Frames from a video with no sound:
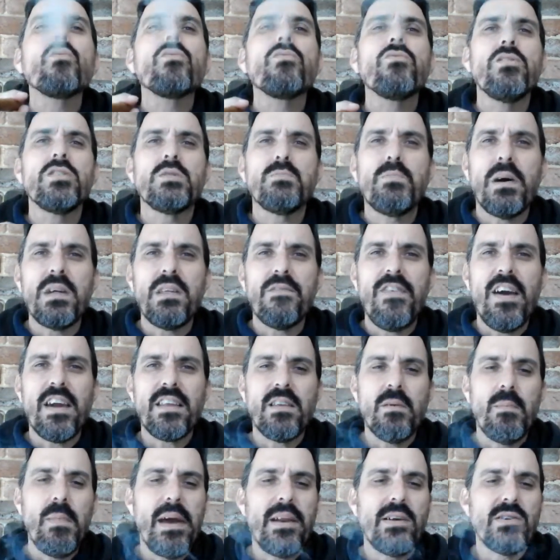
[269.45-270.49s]
despite the
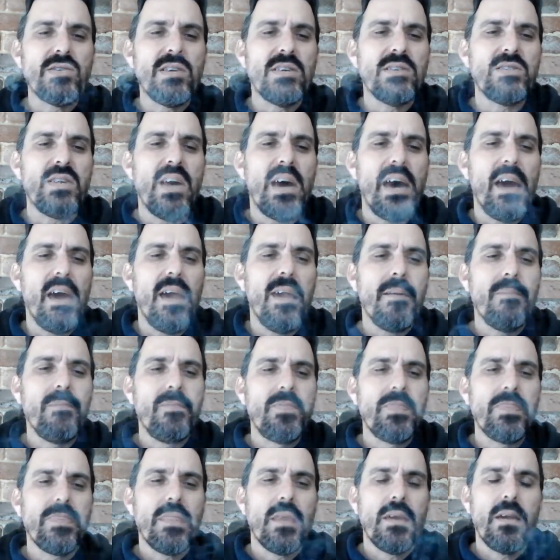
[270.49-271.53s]
fact that NNSO
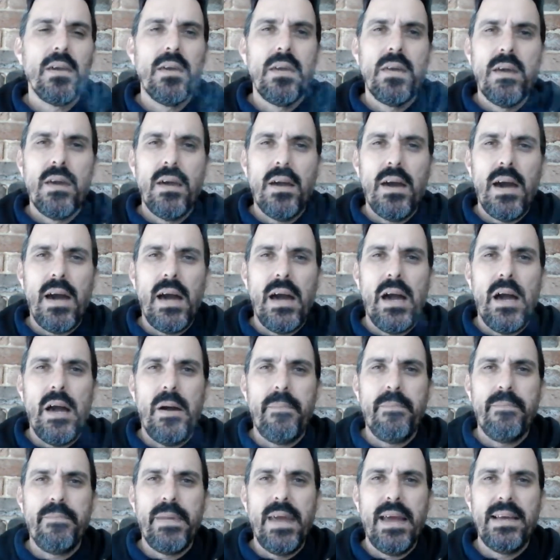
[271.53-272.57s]

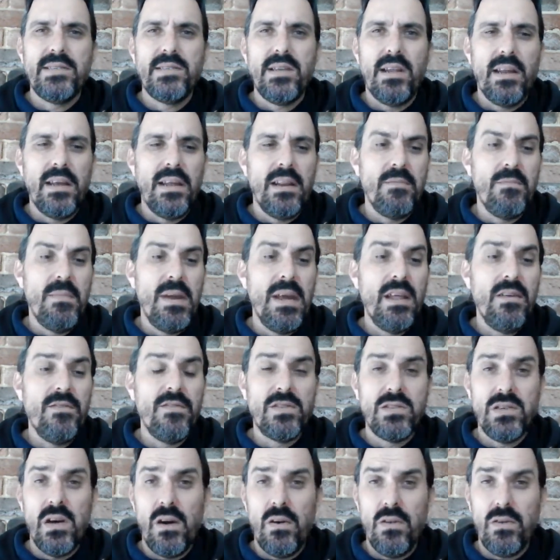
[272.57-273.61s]
has deleted many
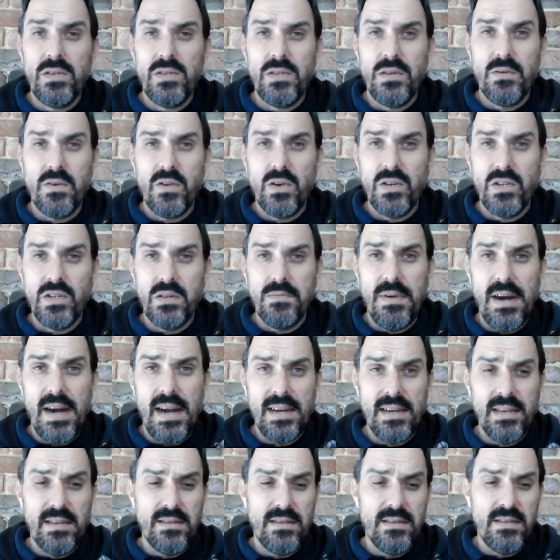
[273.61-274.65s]
vitolas across the
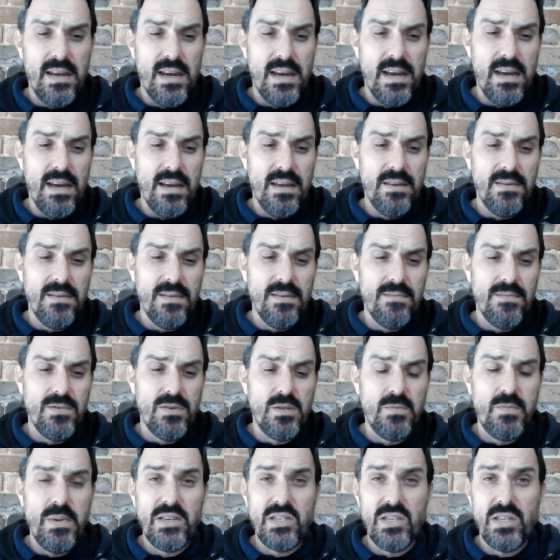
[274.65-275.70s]
markers,
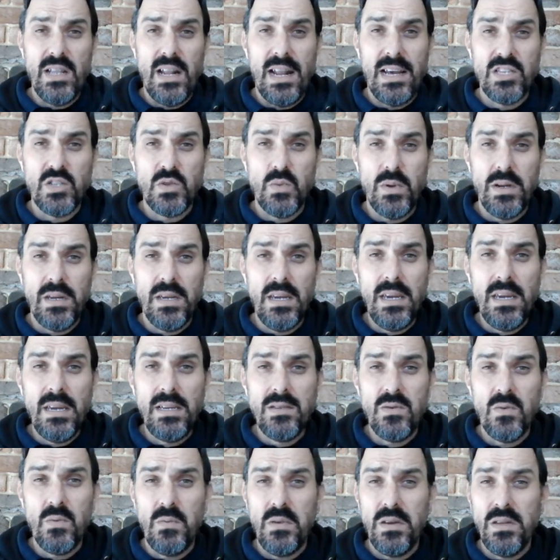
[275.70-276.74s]
especially in the last 20
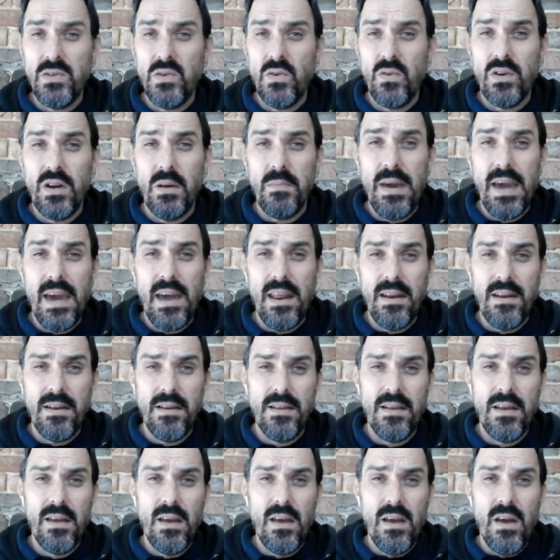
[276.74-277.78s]
years, we've been talking about it
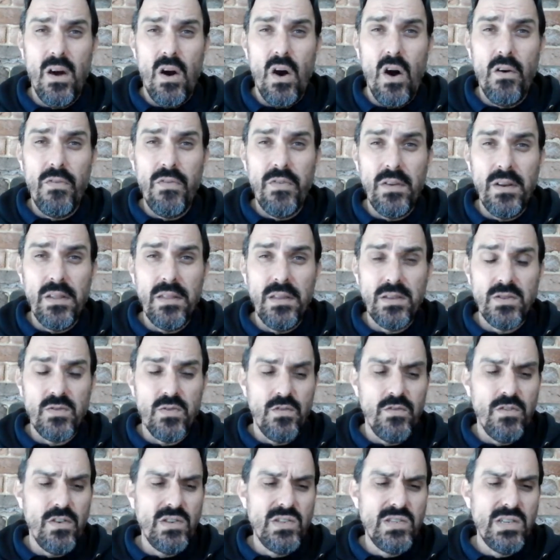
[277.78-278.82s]
often in this
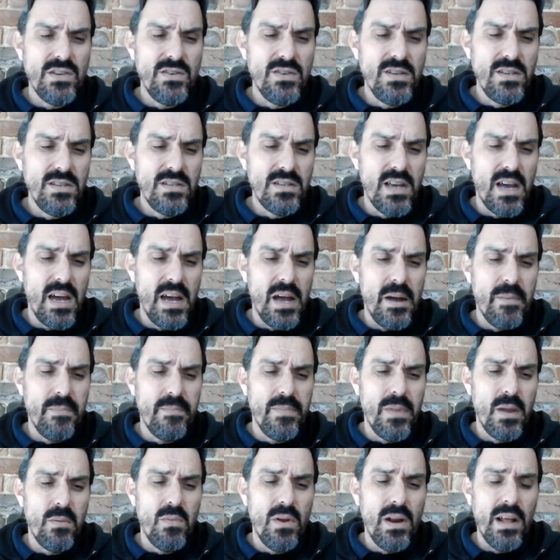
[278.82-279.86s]
review series. I'm
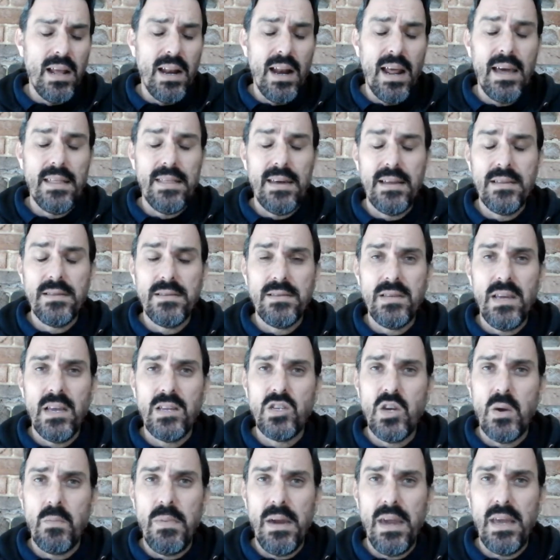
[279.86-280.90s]
really glad that
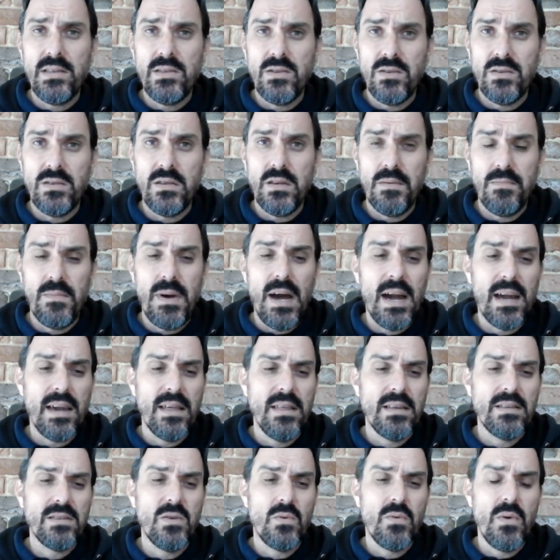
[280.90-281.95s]
Sancho Panza is a marker
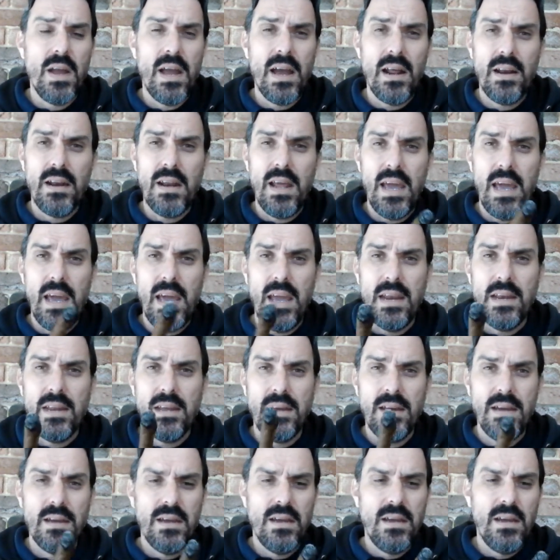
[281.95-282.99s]
that's around, and
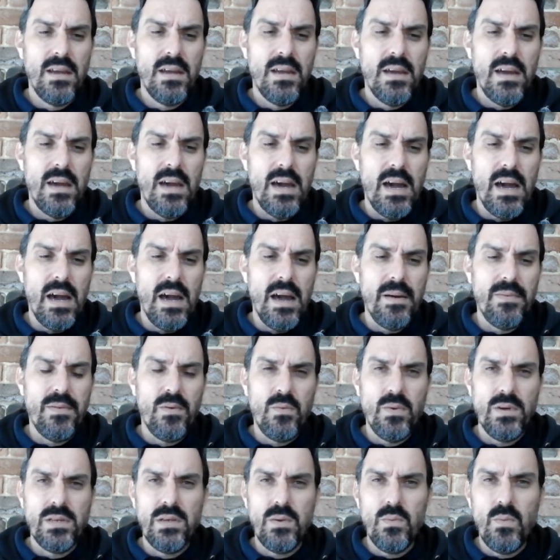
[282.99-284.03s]

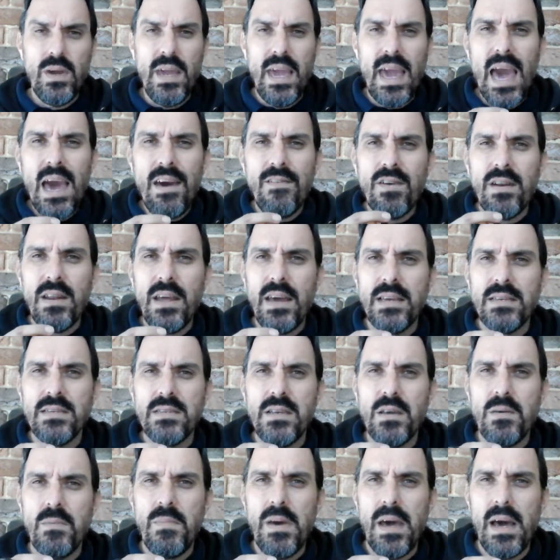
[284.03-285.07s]
that we have it as